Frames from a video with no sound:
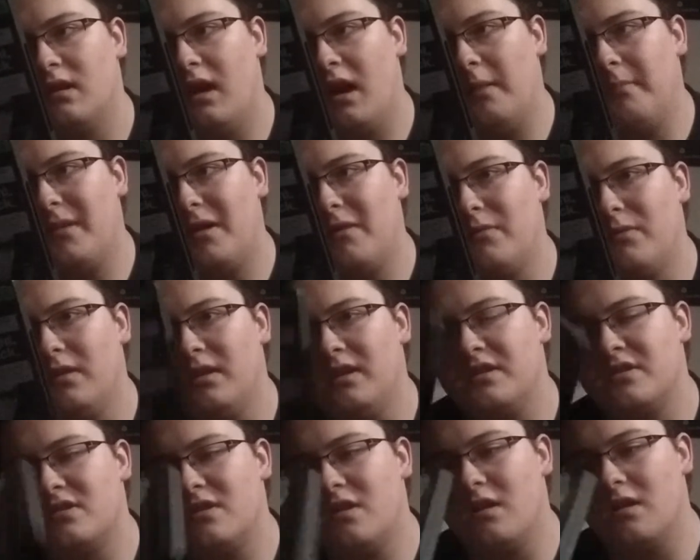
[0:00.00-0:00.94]
I'm not really
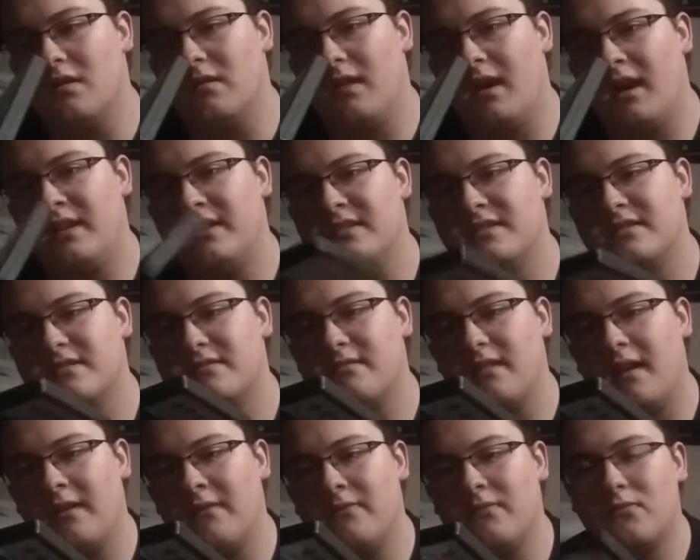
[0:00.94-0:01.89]
sure.
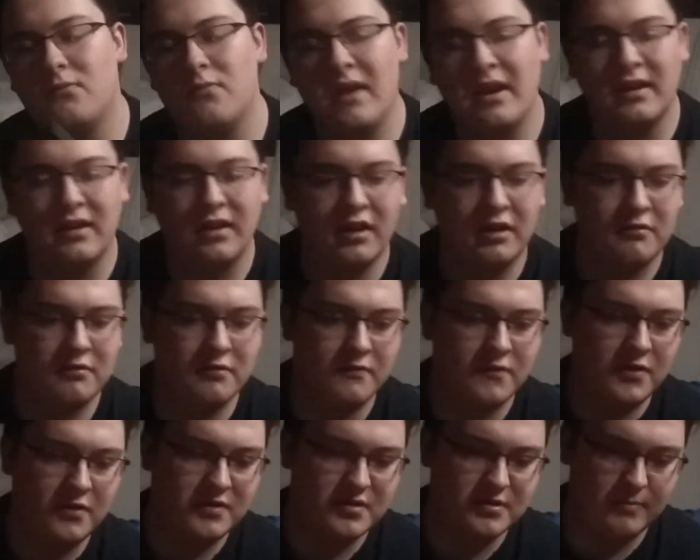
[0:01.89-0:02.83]
I've read good
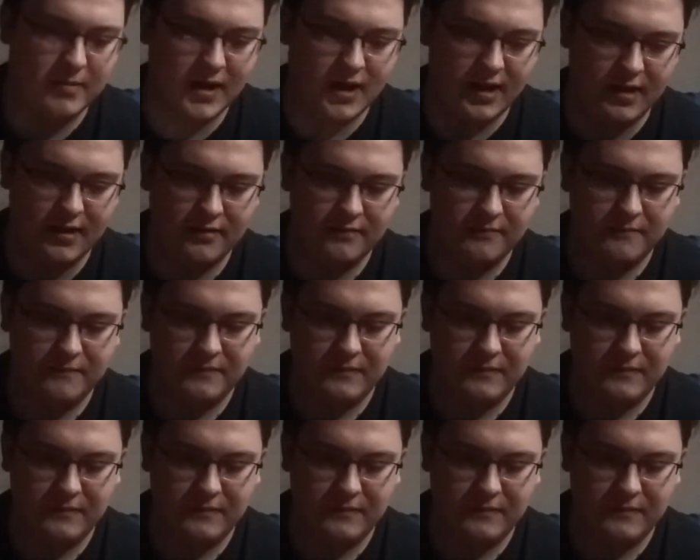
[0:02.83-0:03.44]
reviews about it.